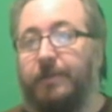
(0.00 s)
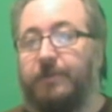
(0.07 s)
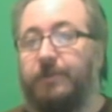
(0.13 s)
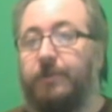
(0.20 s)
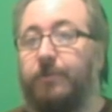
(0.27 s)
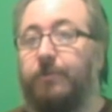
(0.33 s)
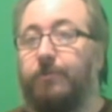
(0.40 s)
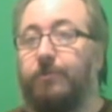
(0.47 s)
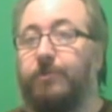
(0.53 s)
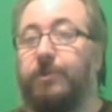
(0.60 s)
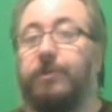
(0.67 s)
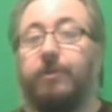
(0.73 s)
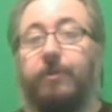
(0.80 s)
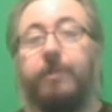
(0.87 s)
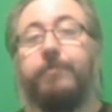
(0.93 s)
So,
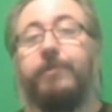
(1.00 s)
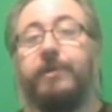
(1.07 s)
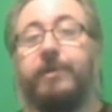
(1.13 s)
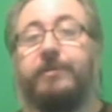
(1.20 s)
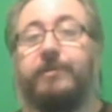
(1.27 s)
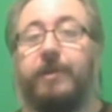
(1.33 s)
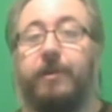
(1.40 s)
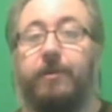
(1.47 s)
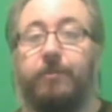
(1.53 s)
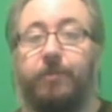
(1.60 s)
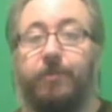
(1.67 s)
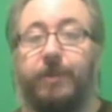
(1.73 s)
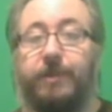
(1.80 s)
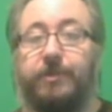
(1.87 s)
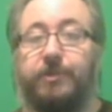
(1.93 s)
Dirty Grandpa gets the honorable
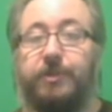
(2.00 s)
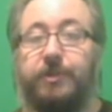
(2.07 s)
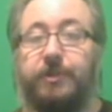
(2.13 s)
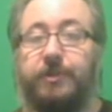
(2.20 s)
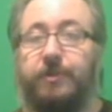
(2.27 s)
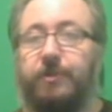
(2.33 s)
mention.